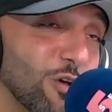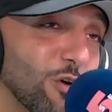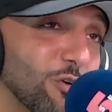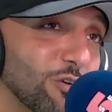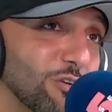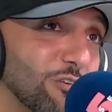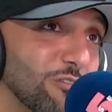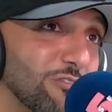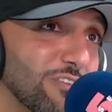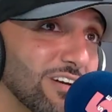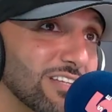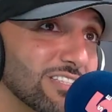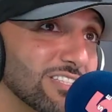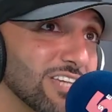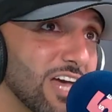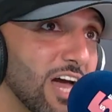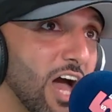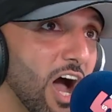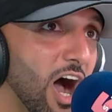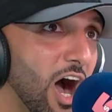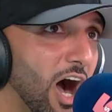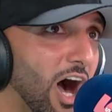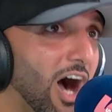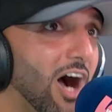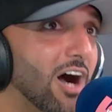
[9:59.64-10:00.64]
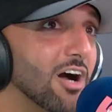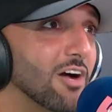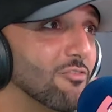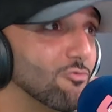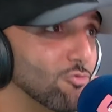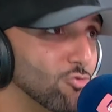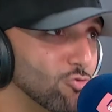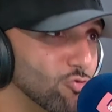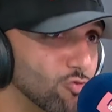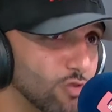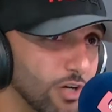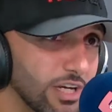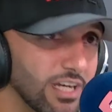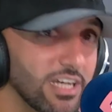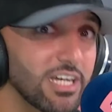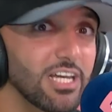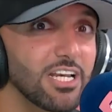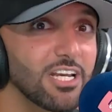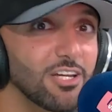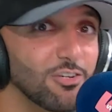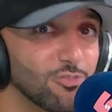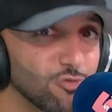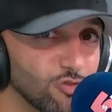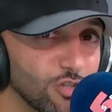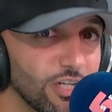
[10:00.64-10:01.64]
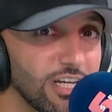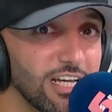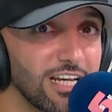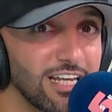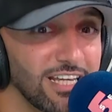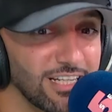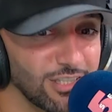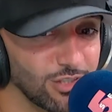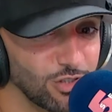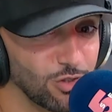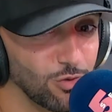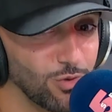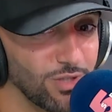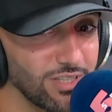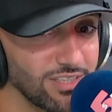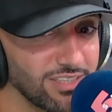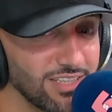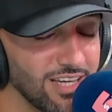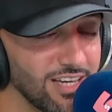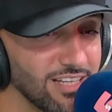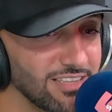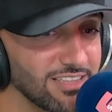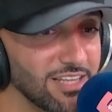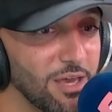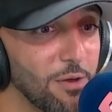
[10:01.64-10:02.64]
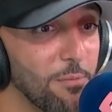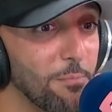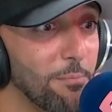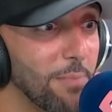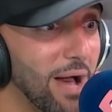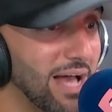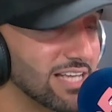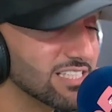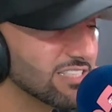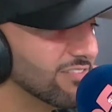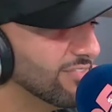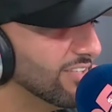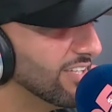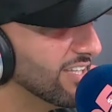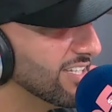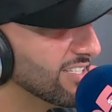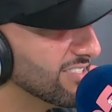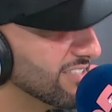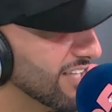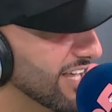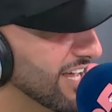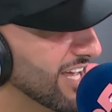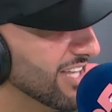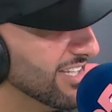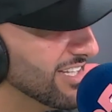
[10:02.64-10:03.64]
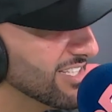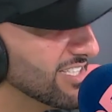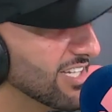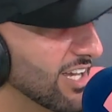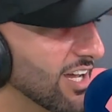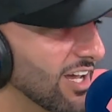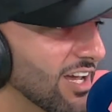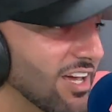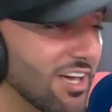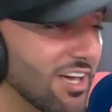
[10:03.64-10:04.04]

local friends, are really, really into it. They're massively. They say,